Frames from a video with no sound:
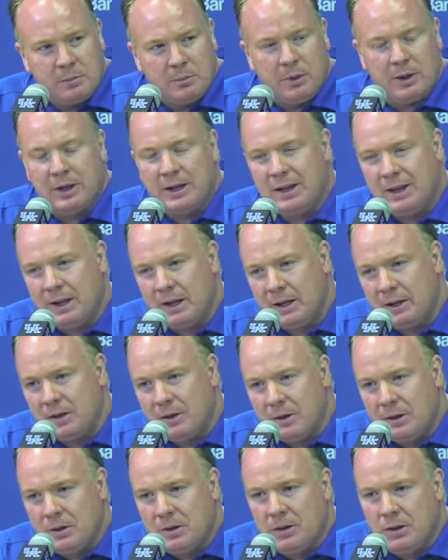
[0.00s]
But
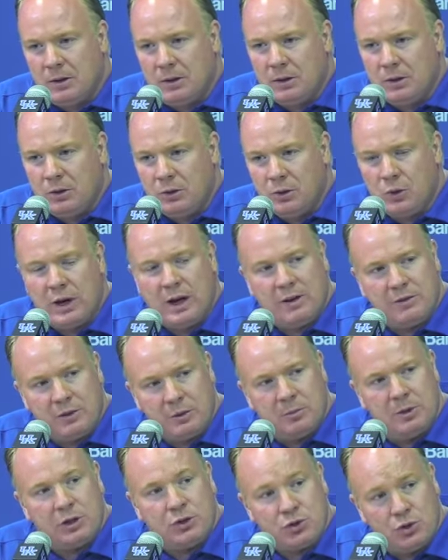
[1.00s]
again, you have
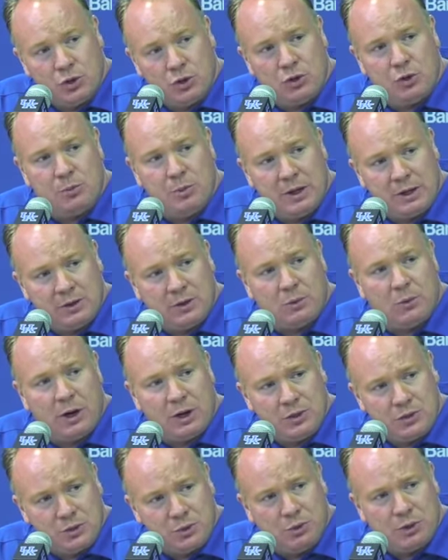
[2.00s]
to make sure you make the
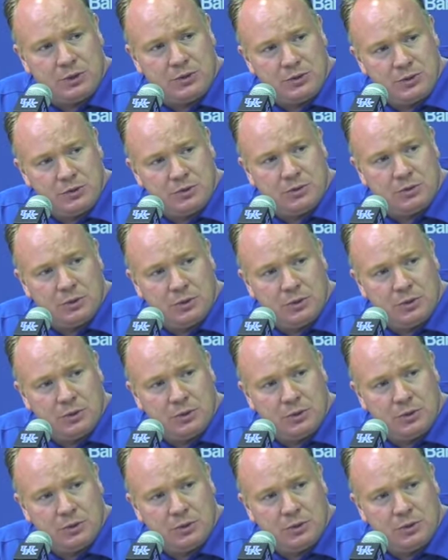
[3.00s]
right choice.